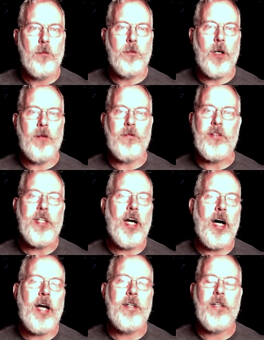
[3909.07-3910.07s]
But yeah,
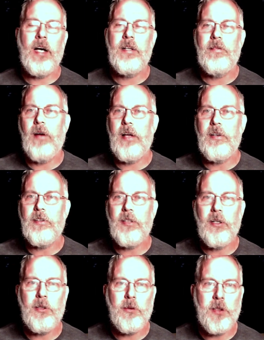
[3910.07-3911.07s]
I, I, I don't
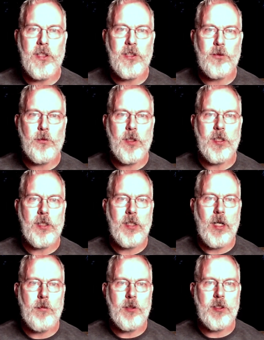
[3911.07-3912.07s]
know who it is really.
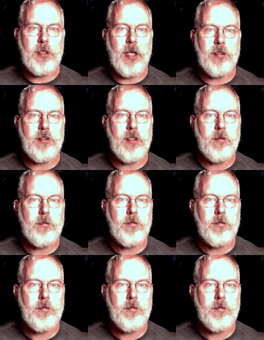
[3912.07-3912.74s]
I'm just guessing.